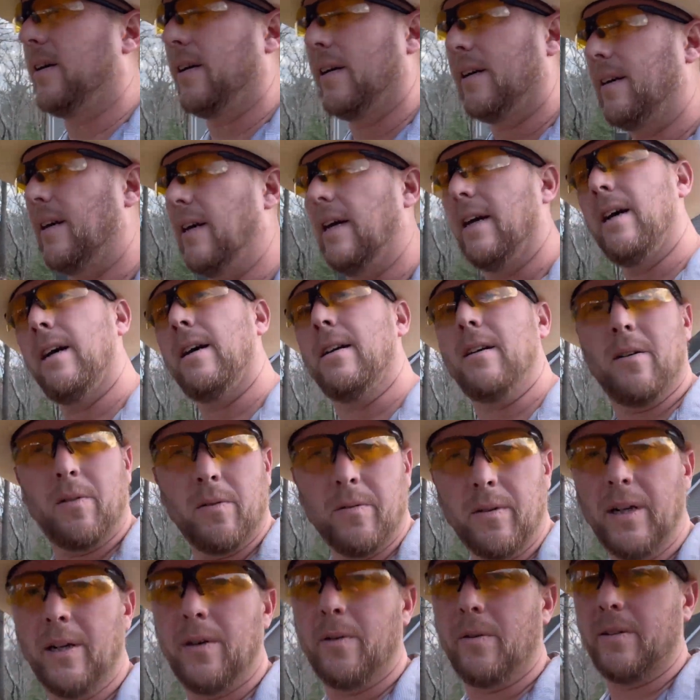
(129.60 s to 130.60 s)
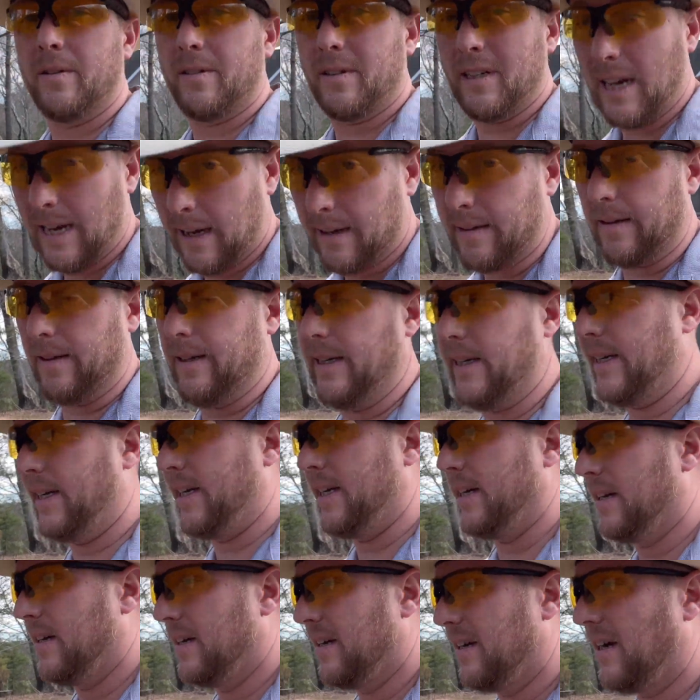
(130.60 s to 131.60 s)
Now, I don't know exactly
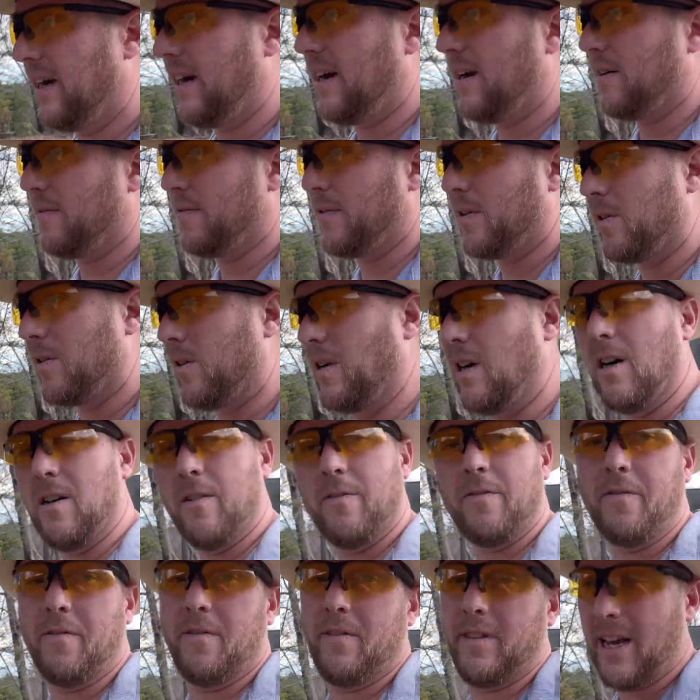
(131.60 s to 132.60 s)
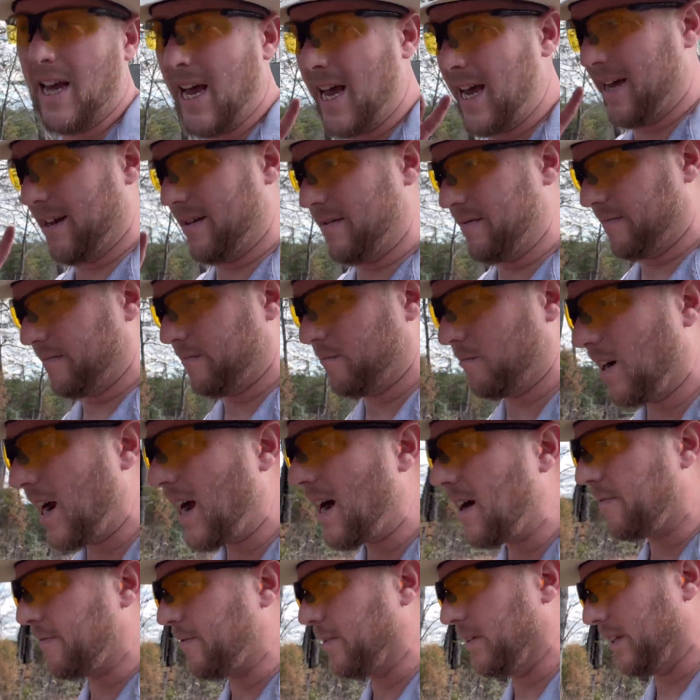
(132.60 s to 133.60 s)
how far off that
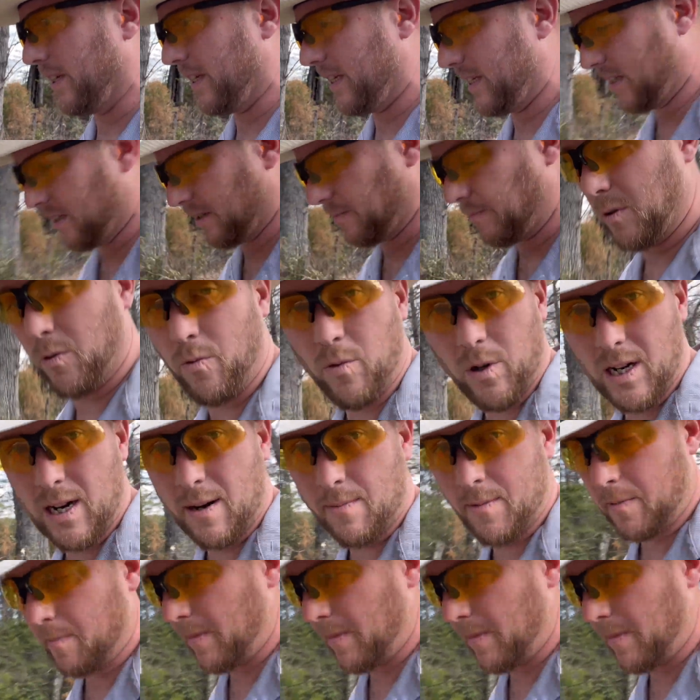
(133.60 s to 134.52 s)
rifle is, but what I'm gonna